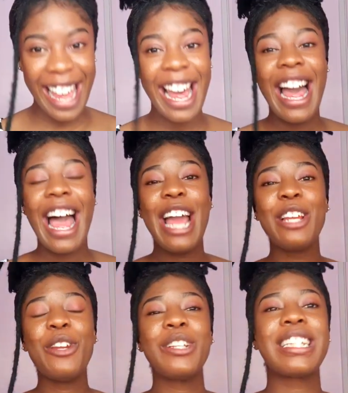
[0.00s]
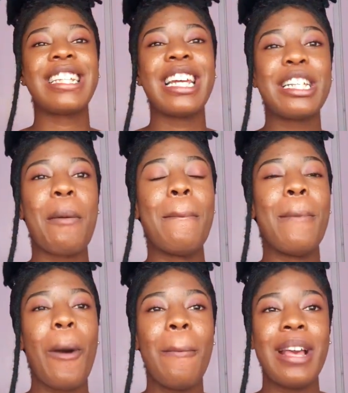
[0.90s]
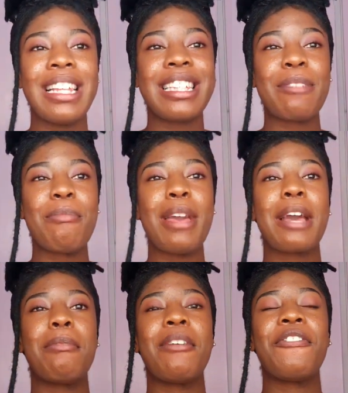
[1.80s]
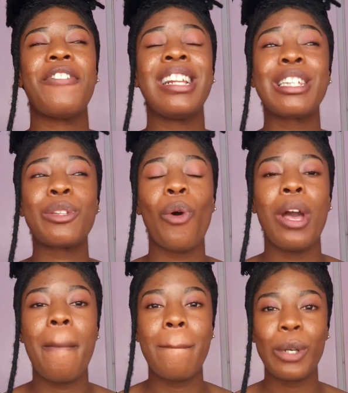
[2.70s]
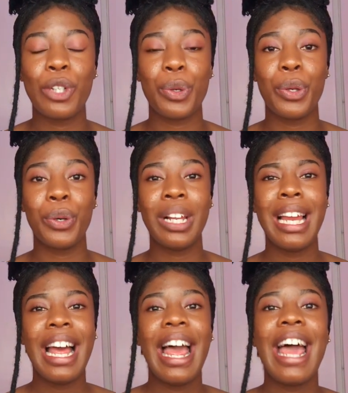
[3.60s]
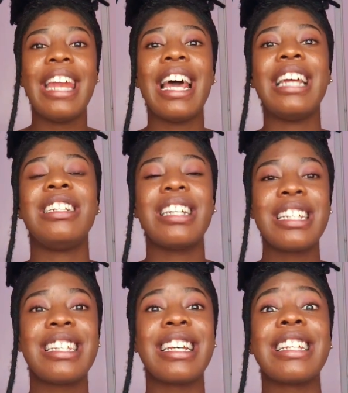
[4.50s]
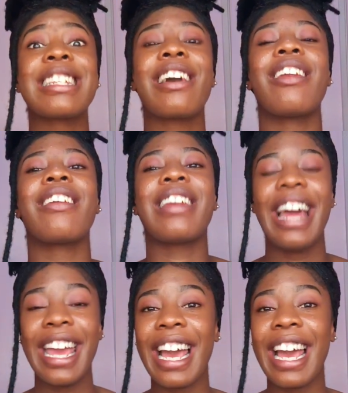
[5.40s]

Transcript: And you know, such moments make me feel so emotional, and I just start crying.